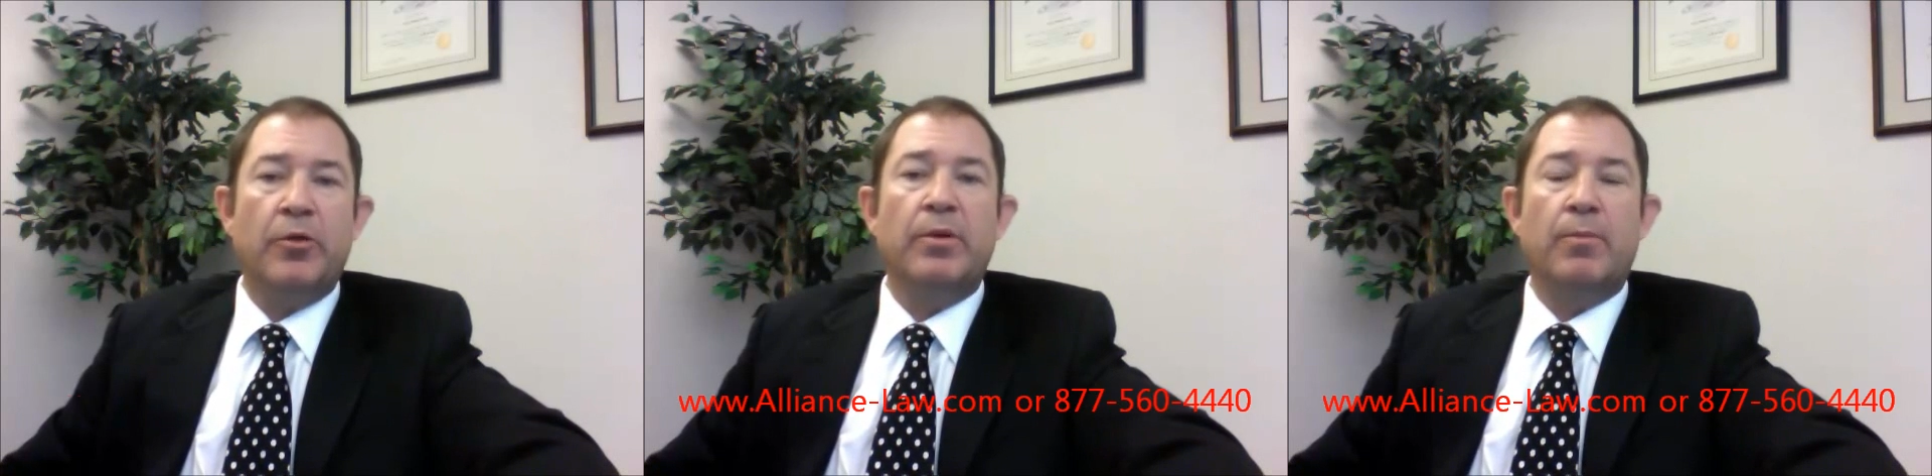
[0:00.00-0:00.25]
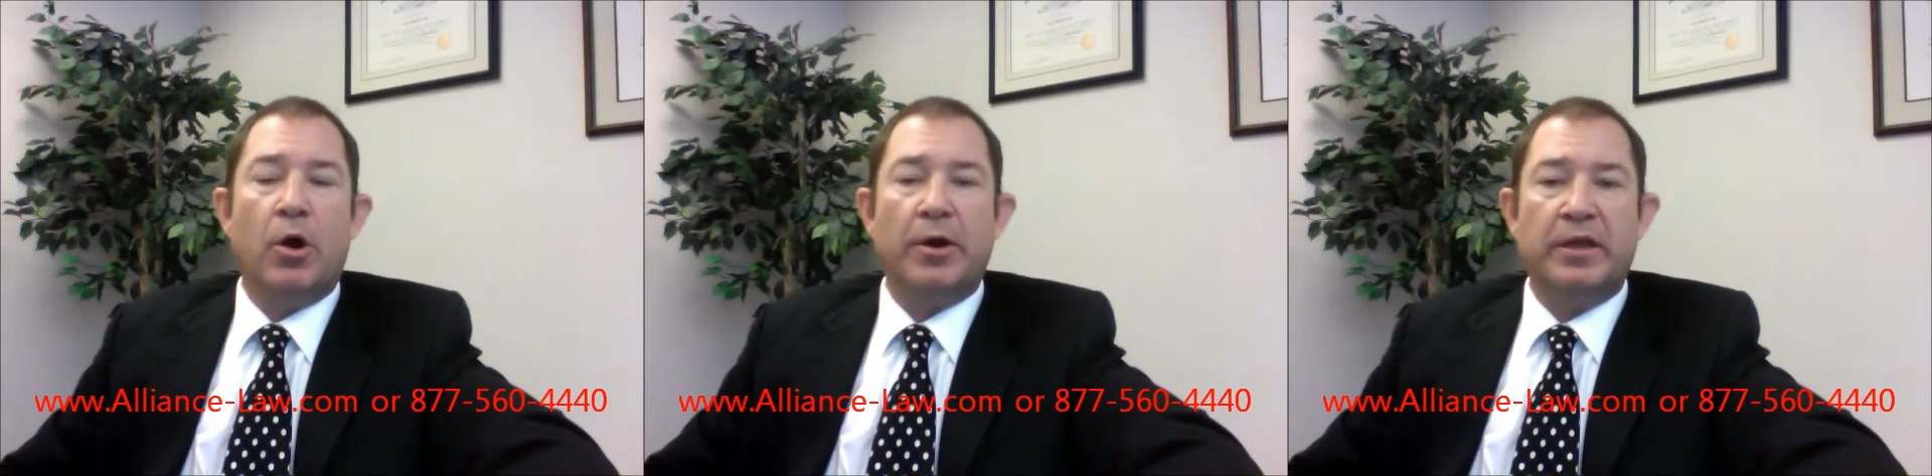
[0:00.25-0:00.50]
the
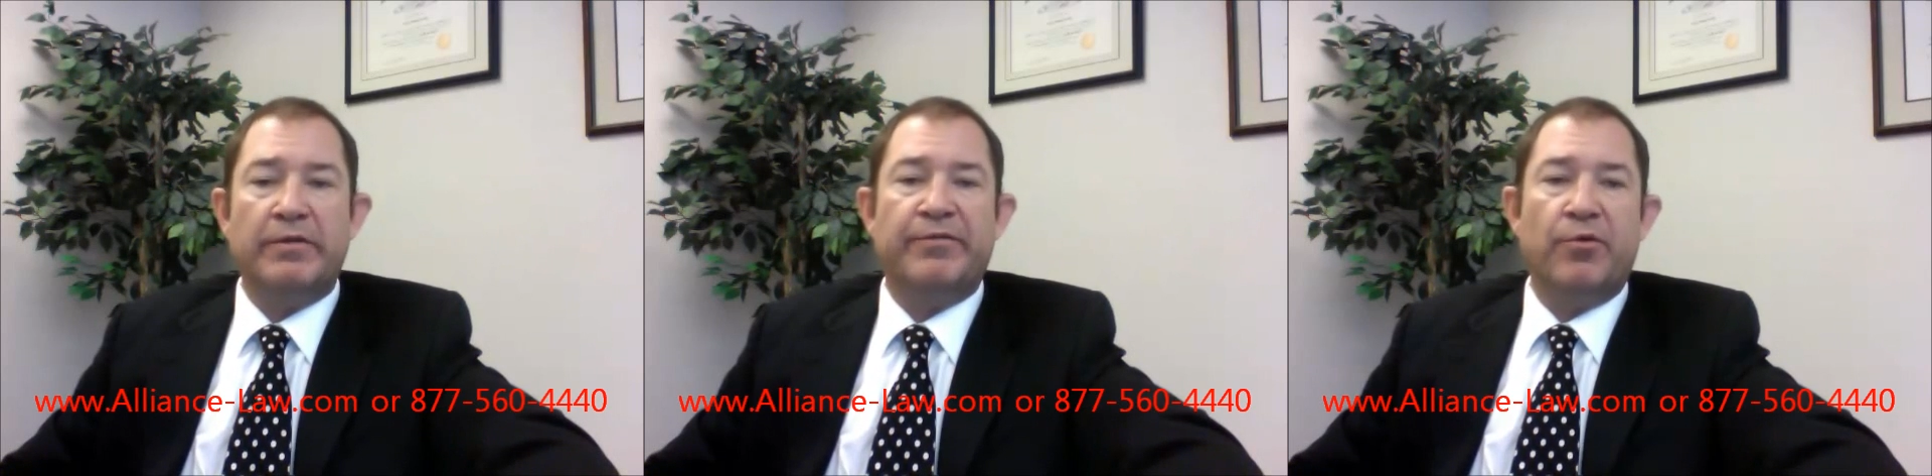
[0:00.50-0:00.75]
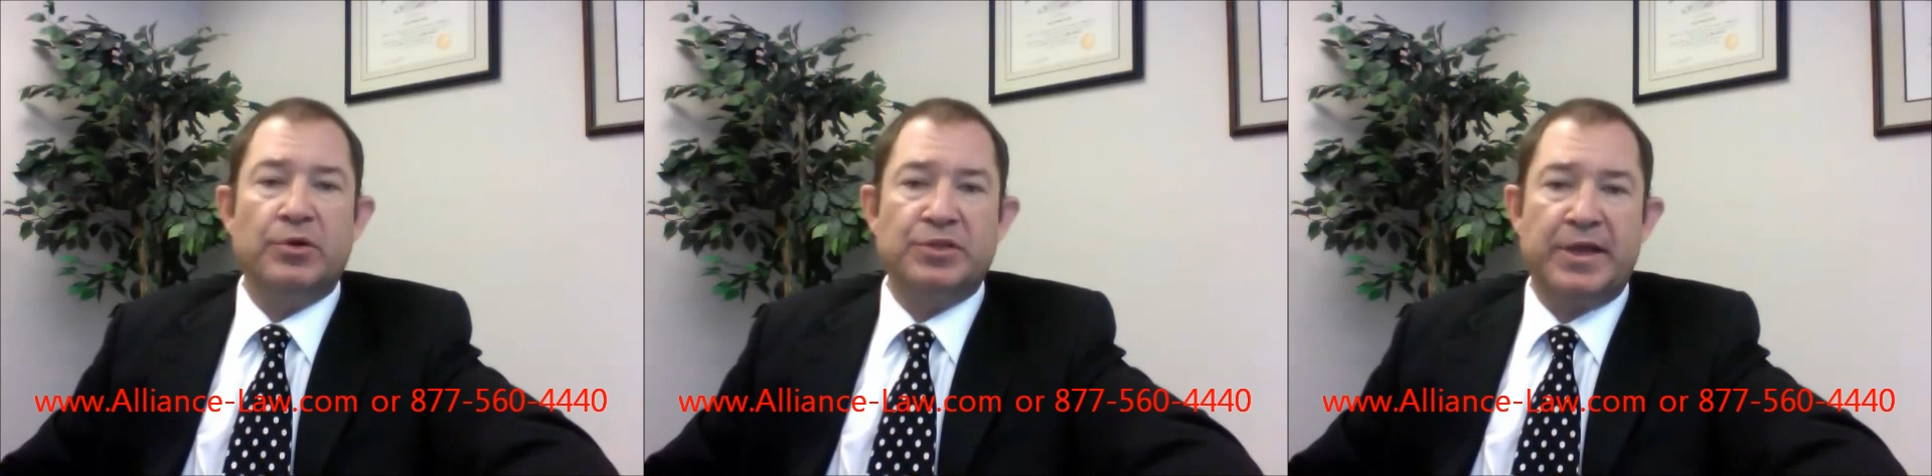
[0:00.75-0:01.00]
market
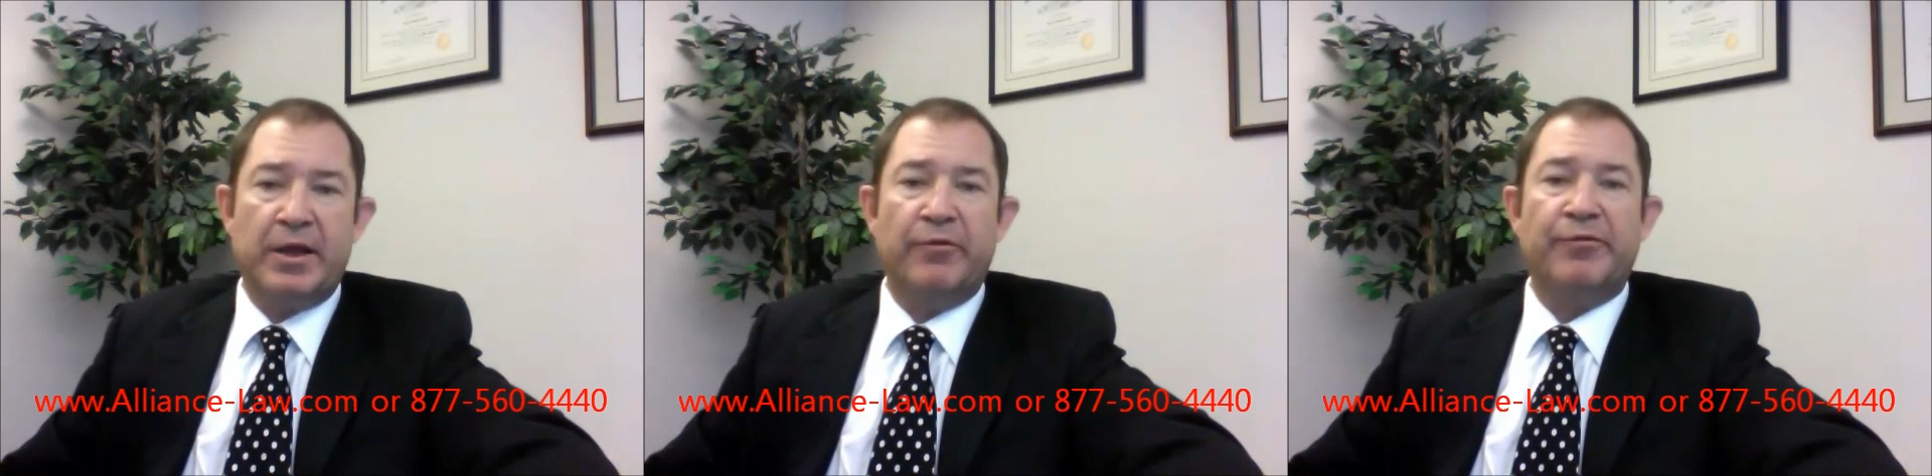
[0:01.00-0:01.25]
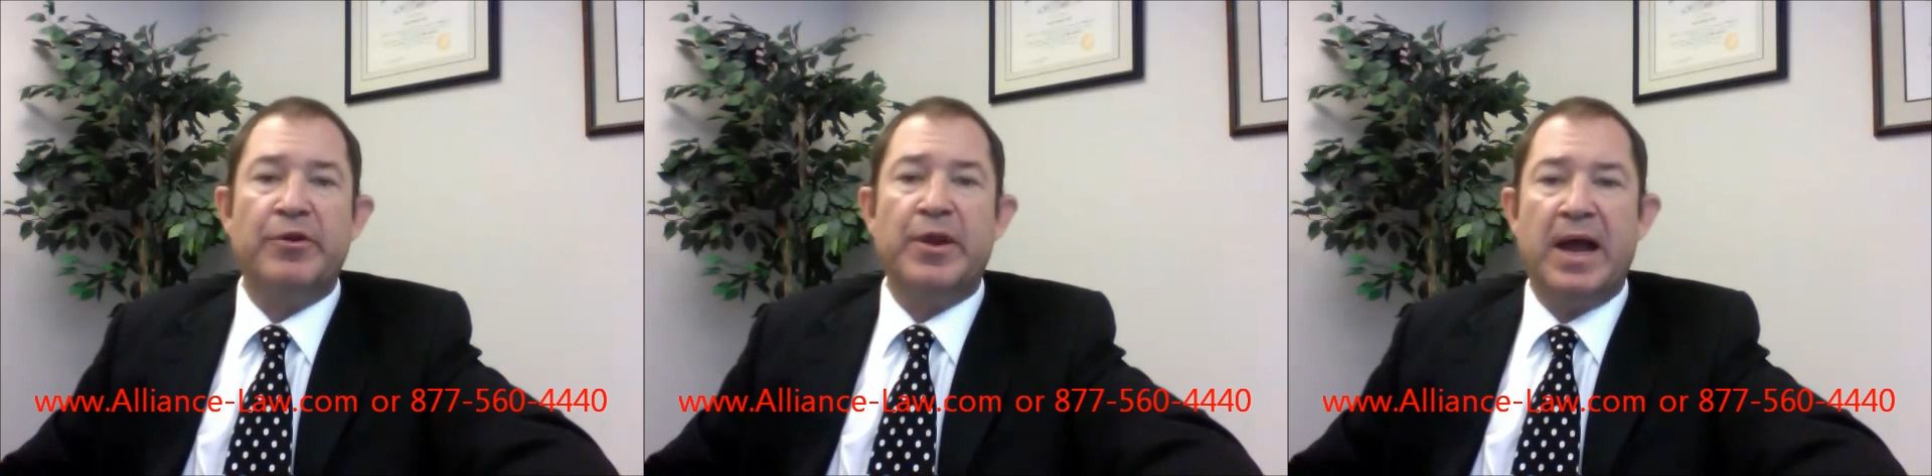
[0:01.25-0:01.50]
for sale
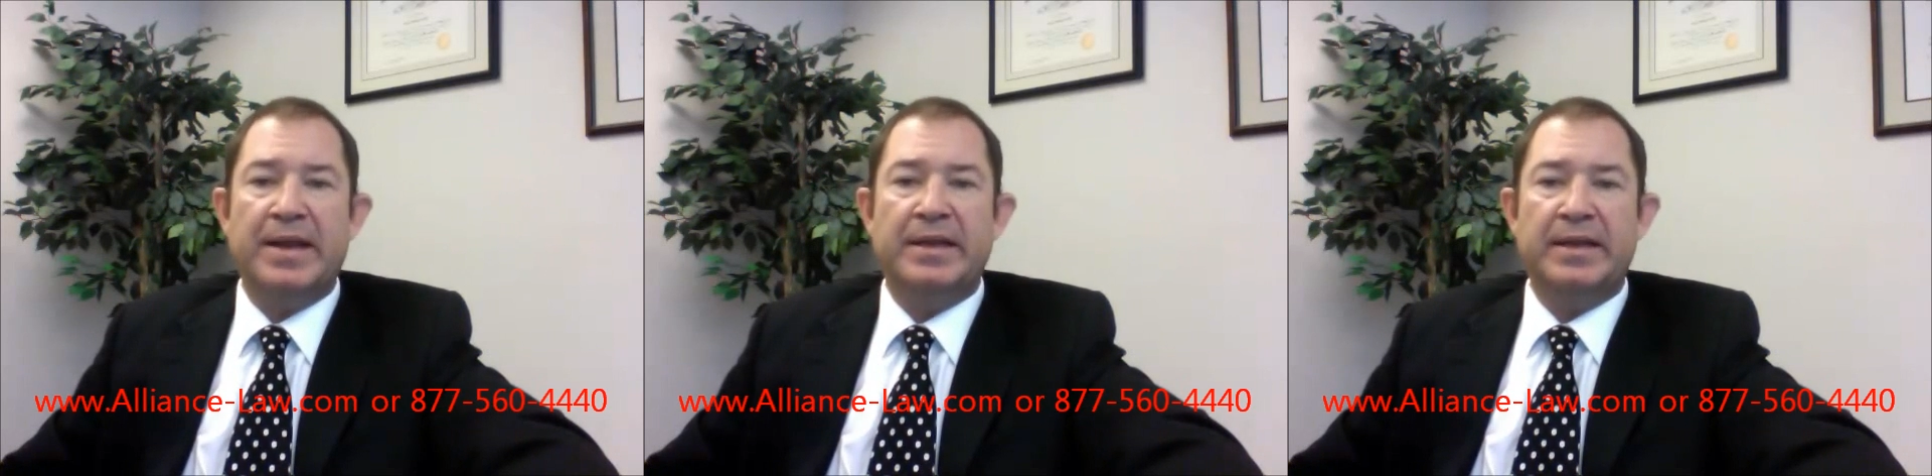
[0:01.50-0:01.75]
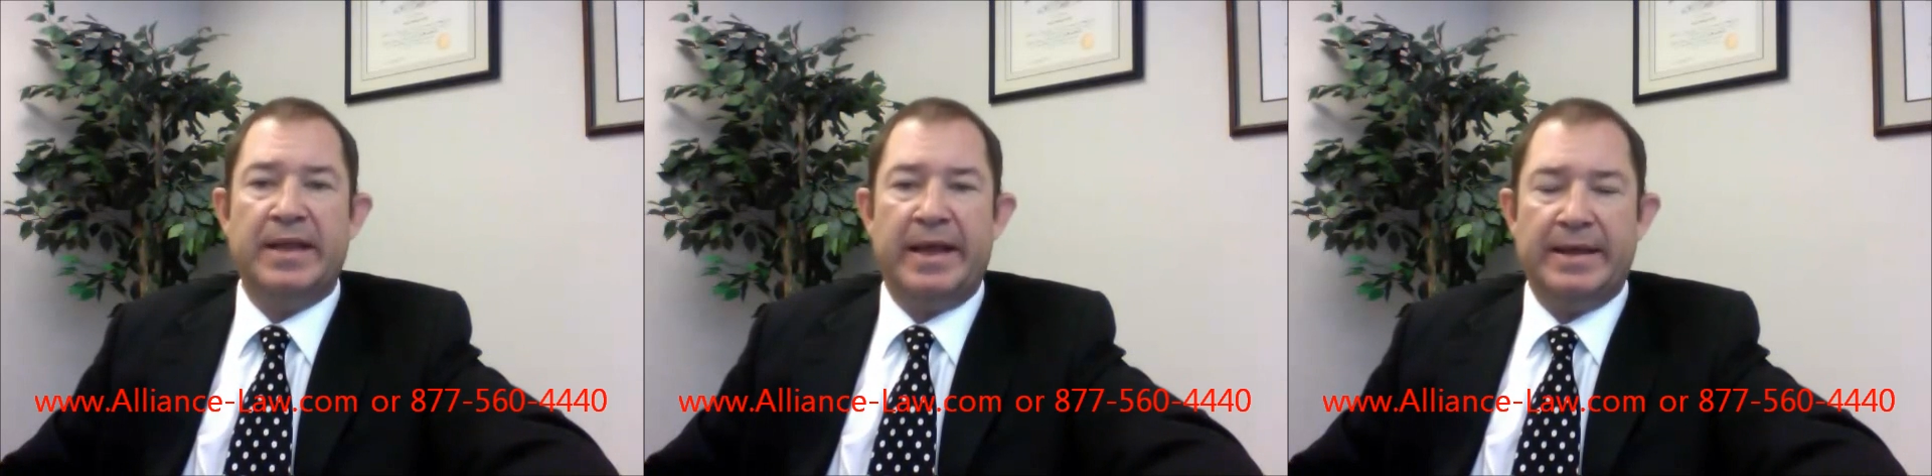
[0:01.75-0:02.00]
for
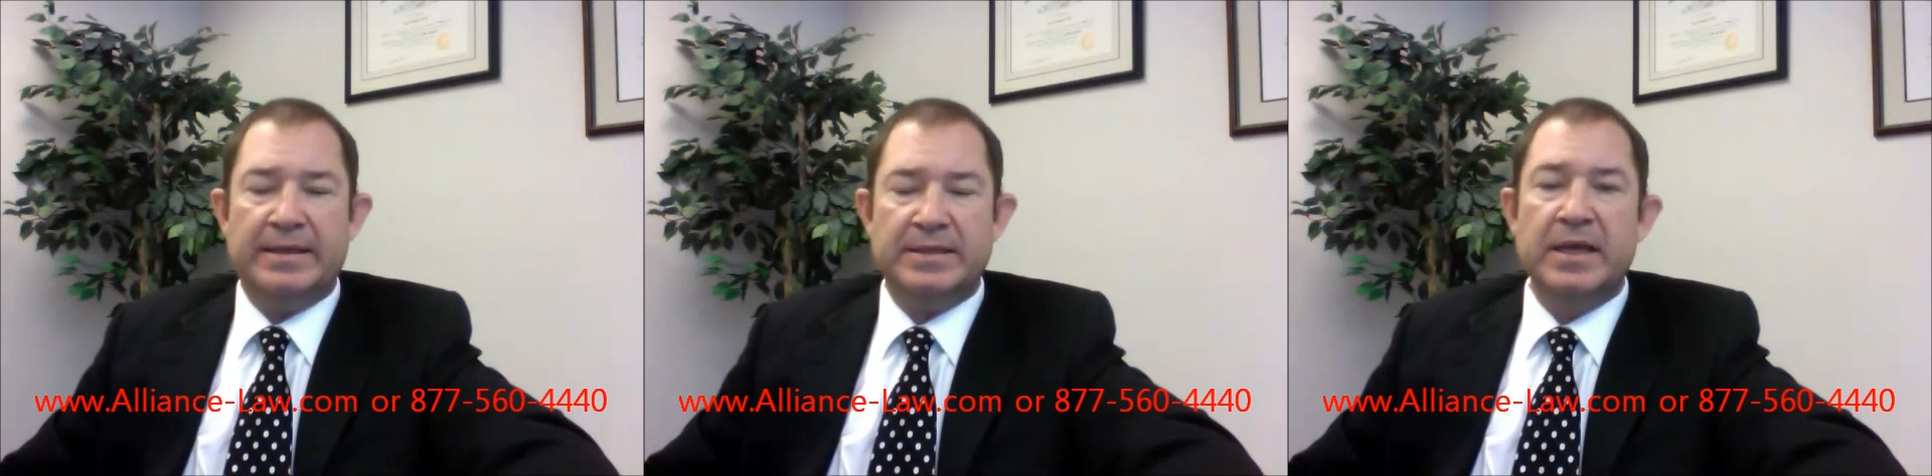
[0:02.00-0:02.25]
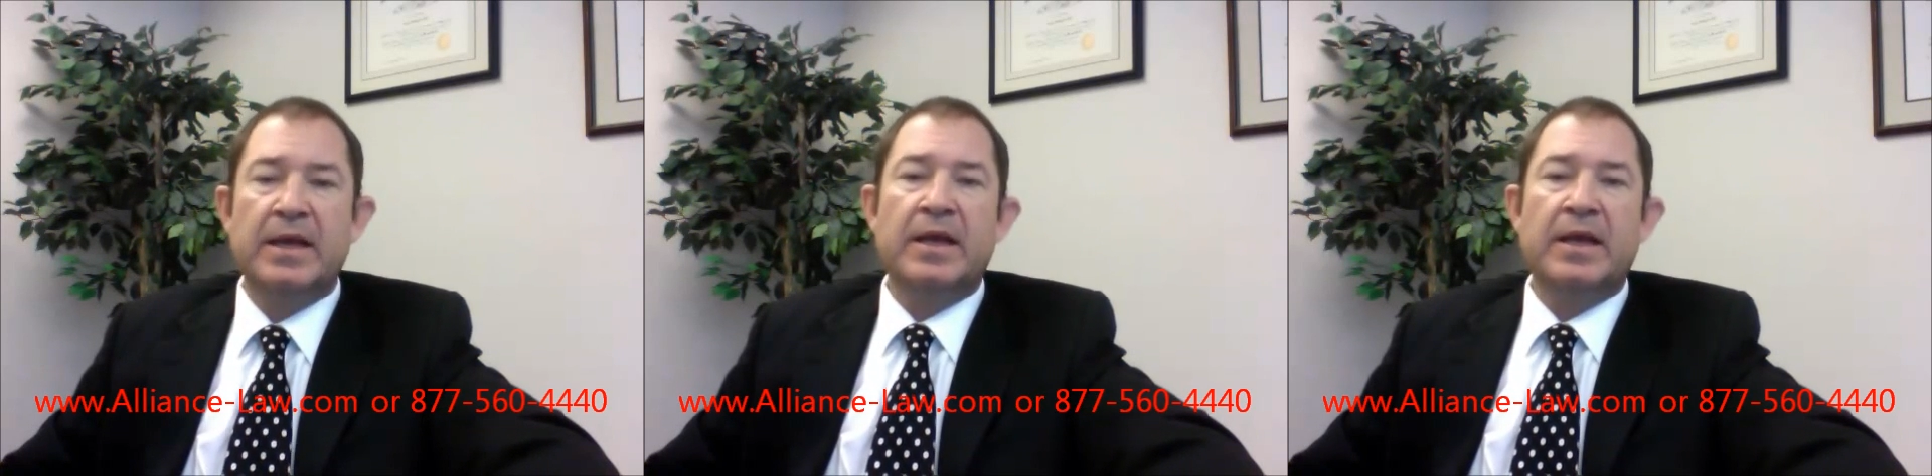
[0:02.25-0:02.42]
90 days.